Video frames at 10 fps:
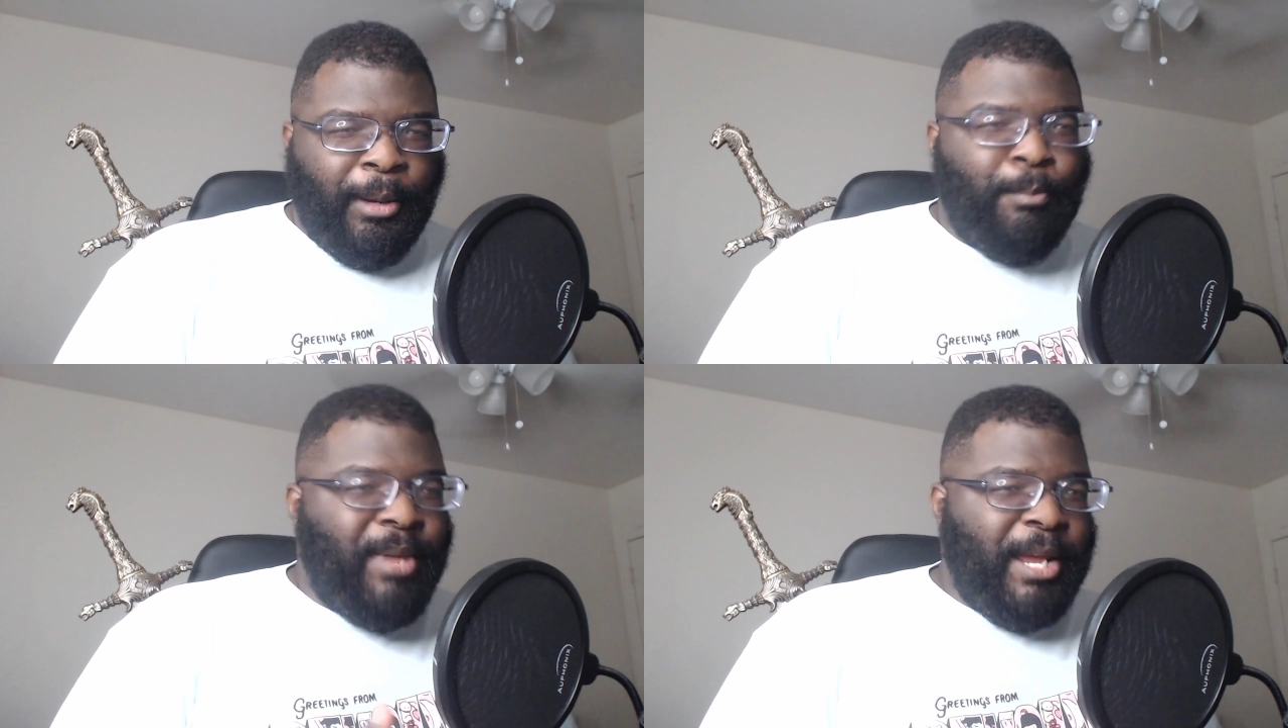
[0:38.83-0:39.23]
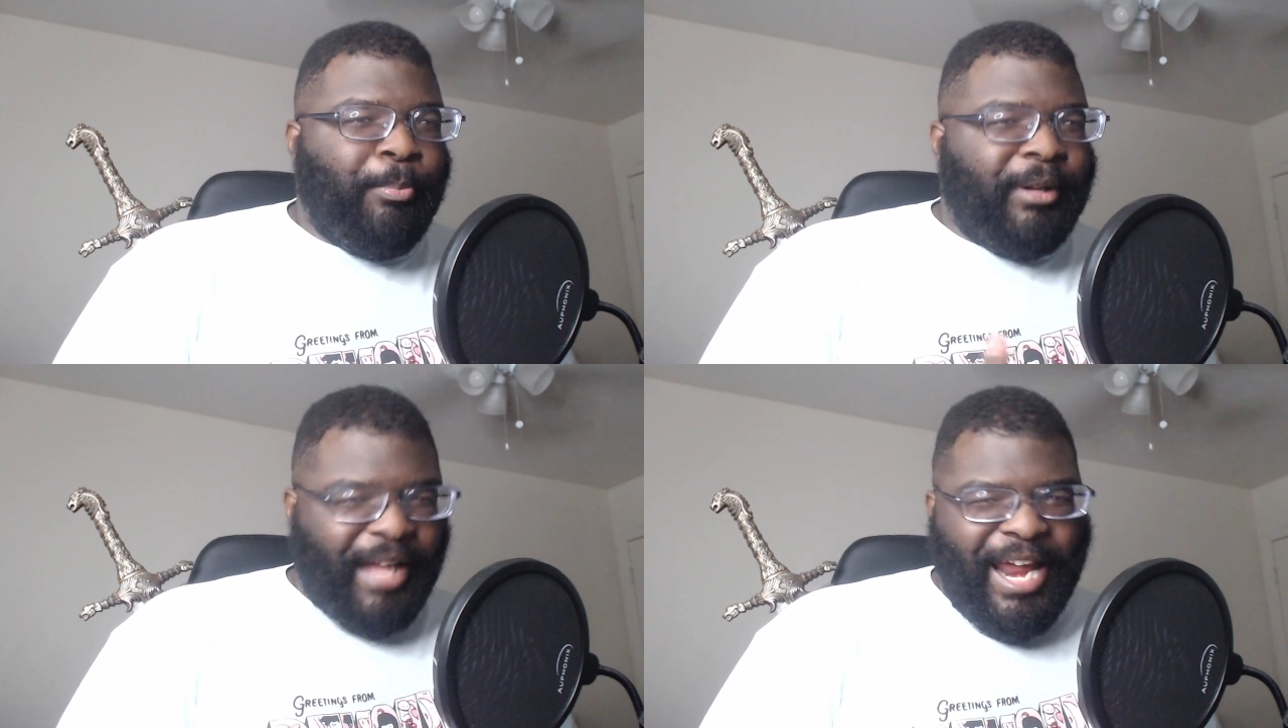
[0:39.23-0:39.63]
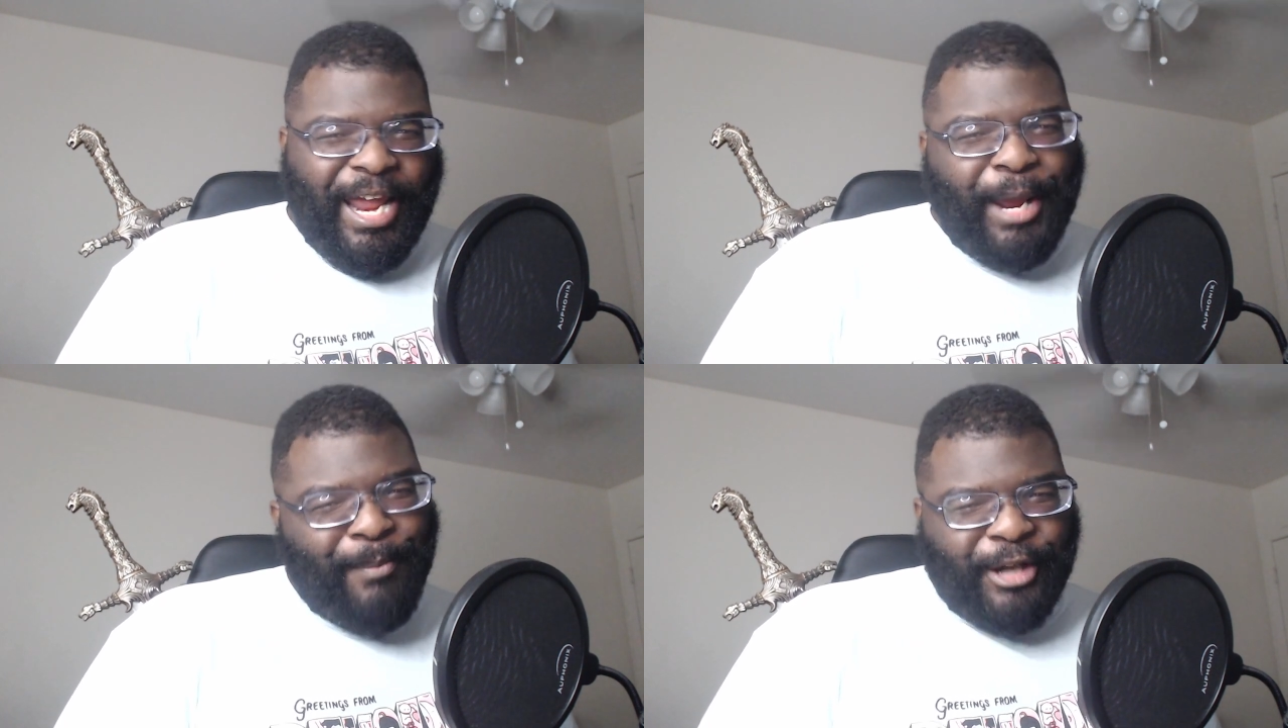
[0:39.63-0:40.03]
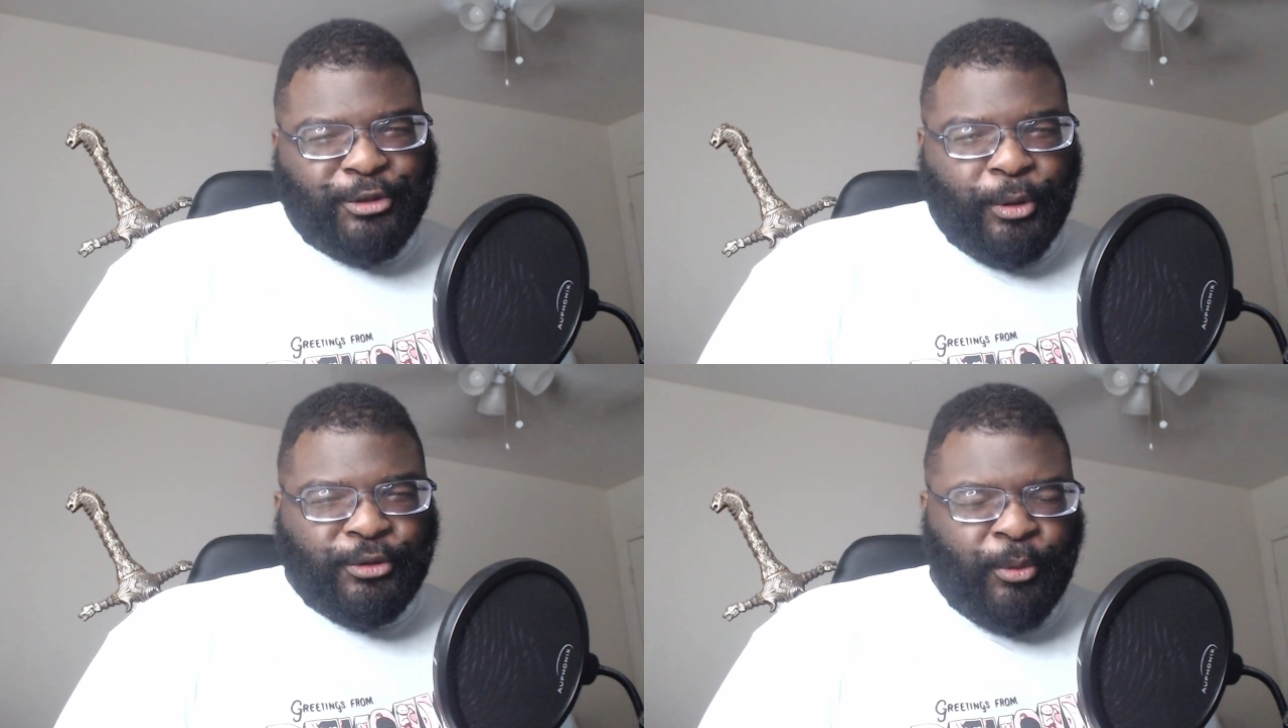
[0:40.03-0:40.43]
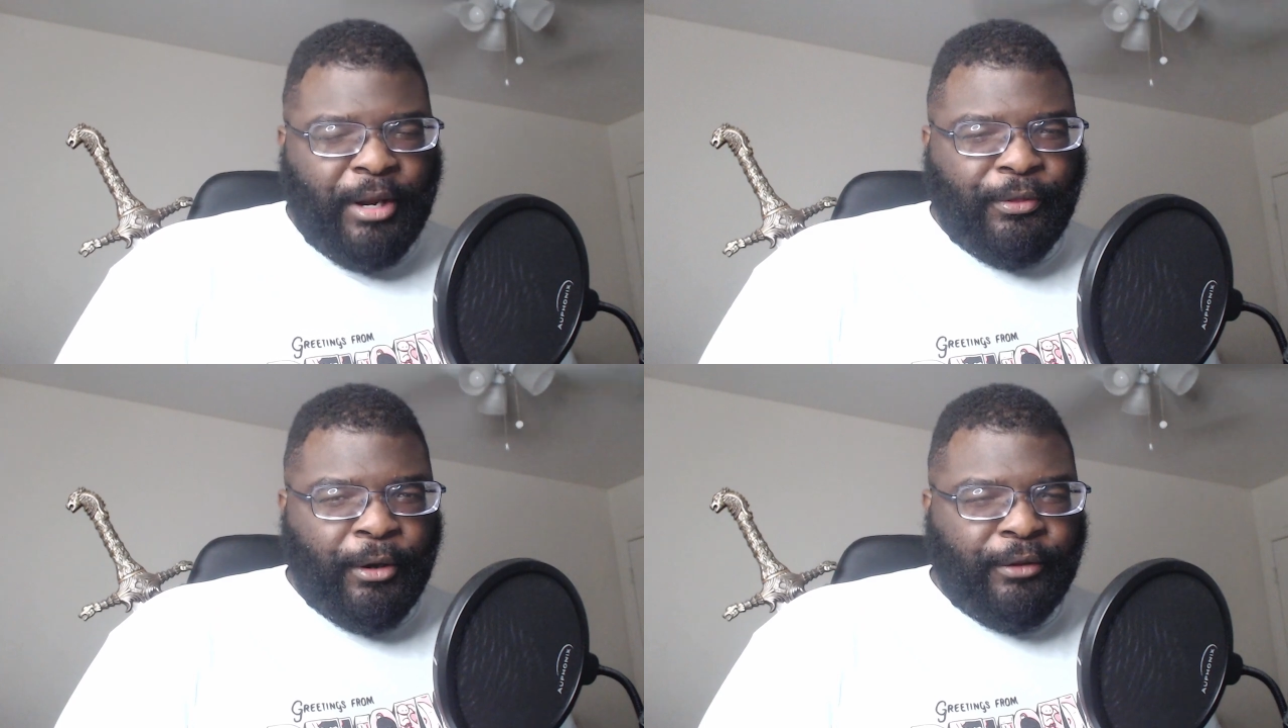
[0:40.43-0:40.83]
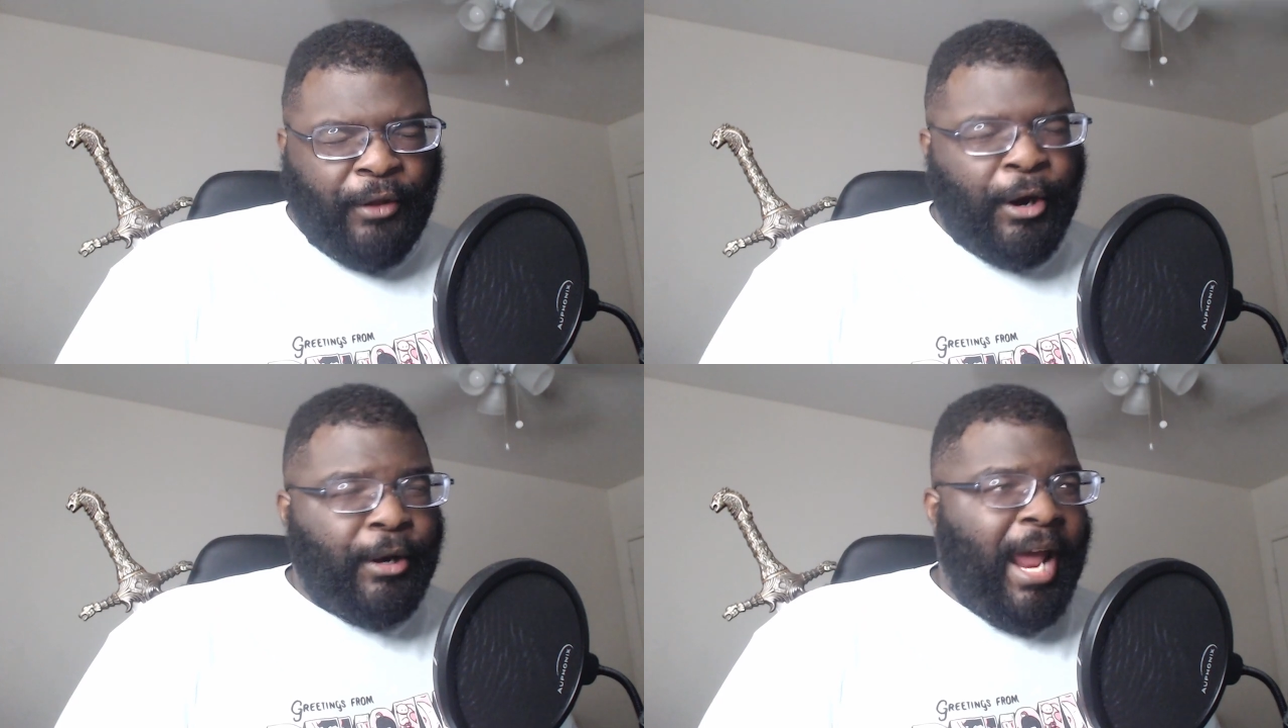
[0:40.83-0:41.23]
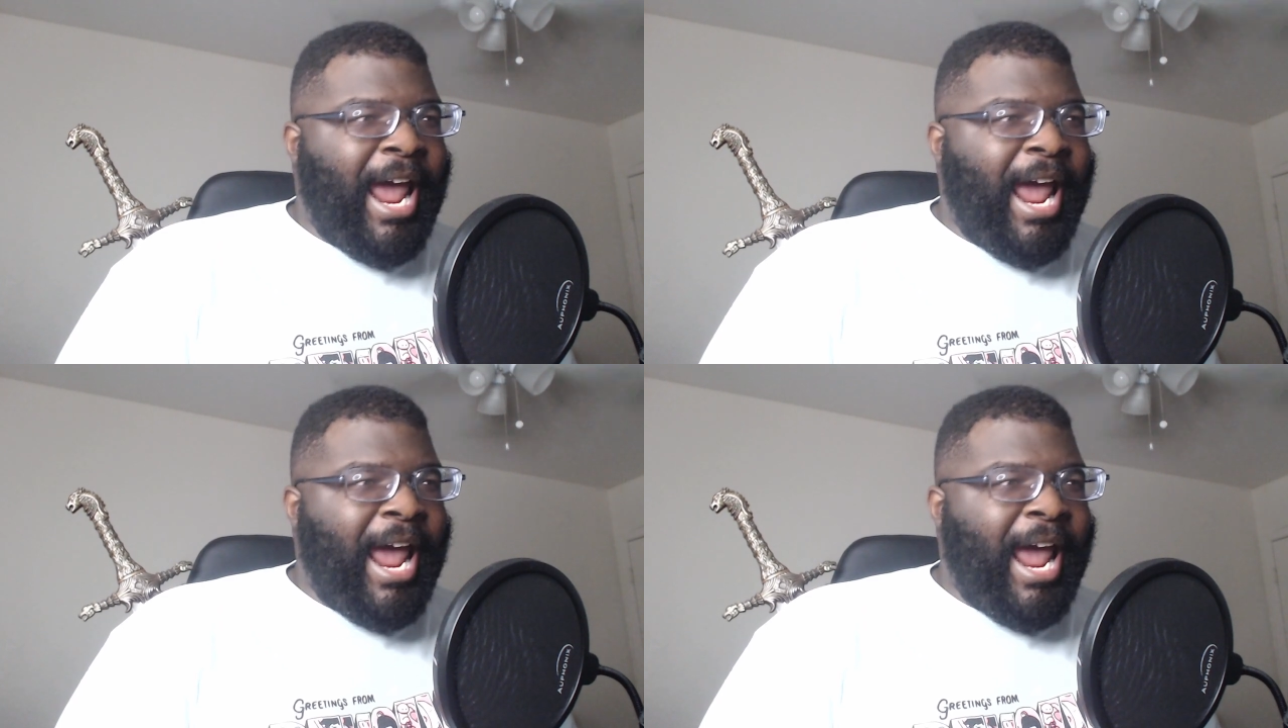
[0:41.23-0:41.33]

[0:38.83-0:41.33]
me playing Metro twenty thirty-three,